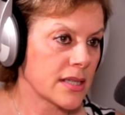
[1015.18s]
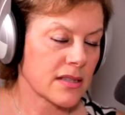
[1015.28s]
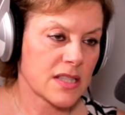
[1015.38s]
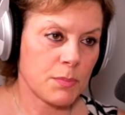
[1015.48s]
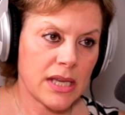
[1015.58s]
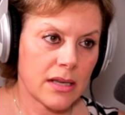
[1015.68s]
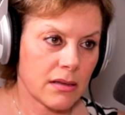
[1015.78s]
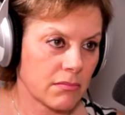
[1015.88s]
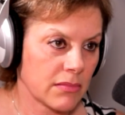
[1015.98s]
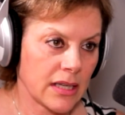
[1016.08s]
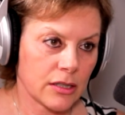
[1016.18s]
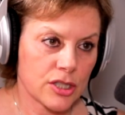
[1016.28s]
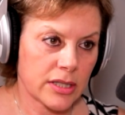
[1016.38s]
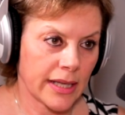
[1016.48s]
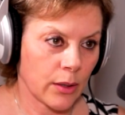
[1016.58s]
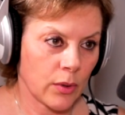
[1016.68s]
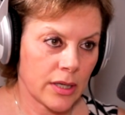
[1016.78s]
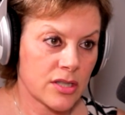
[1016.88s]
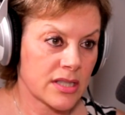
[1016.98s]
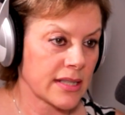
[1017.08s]
didn't speak the English
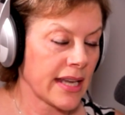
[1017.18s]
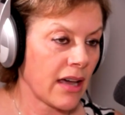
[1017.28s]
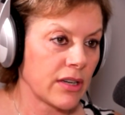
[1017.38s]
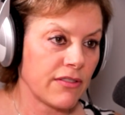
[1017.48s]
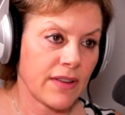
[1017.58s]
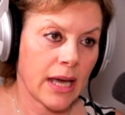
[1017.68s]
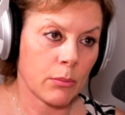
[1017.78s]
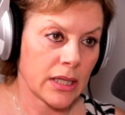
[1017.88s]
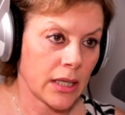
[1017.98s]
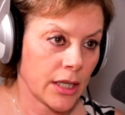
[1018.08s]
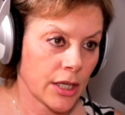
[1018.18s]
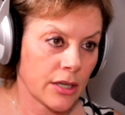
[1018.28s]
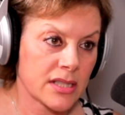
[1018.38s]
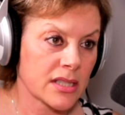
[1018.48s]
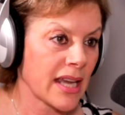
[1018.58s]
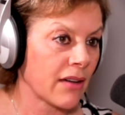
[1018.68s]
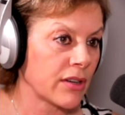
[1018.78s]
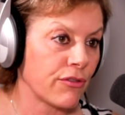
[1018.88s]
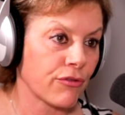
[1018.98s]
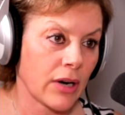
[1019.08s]
language, didn't have any family here, didn't have
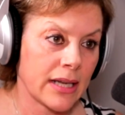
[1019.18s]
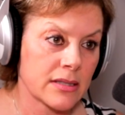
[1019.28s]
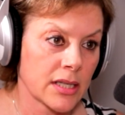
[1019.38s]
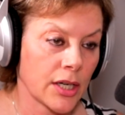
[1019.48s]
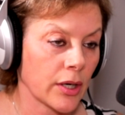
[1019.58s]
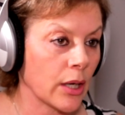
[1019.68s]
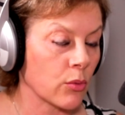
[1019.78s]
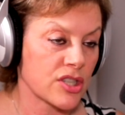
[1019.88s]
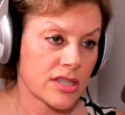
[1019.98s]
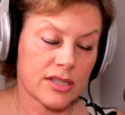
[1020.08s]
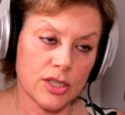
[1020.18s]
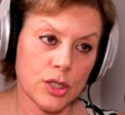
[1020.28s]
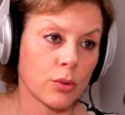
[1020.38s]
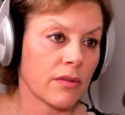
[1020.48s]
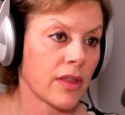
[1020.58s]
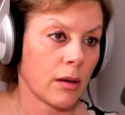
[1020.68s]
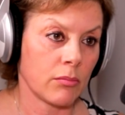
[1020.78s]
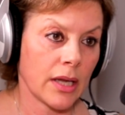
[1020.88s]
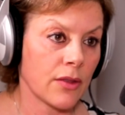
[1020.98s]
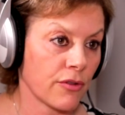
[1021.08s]
any friends here. It was just the two of
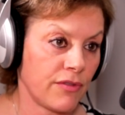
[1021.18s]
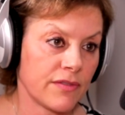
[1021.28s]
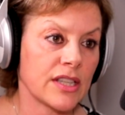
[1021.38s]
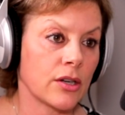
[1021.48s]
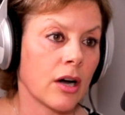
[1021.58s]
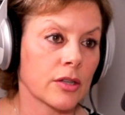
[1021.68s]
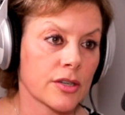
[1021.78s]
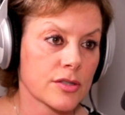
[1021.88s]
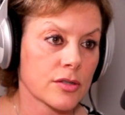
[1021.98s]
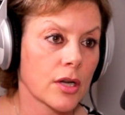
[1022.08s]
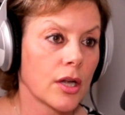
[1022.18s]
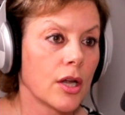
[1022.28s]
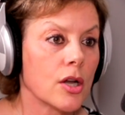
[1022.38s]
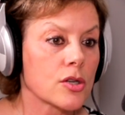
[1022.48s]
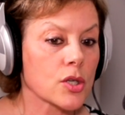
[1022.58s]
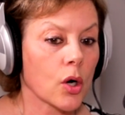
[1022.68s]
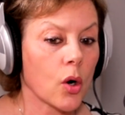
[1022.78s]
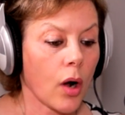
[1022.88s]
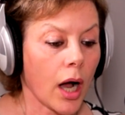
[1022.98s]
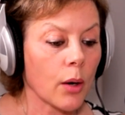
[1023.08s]
them and their $50.
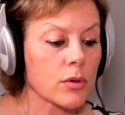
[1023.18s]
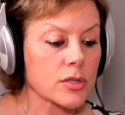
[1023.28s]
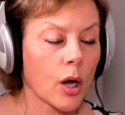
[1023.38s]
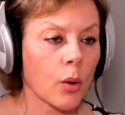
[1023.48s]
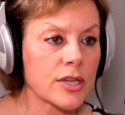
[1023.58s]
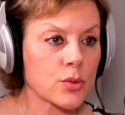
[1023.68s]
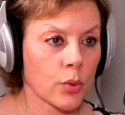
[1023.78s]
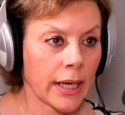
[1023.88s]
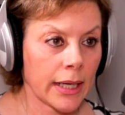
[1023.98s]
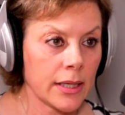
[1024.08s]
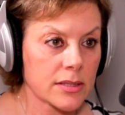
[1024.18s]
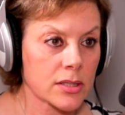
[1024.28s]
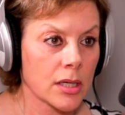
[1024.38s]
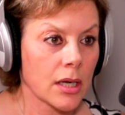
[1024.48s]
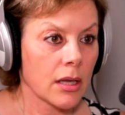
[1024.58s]
So I was always raised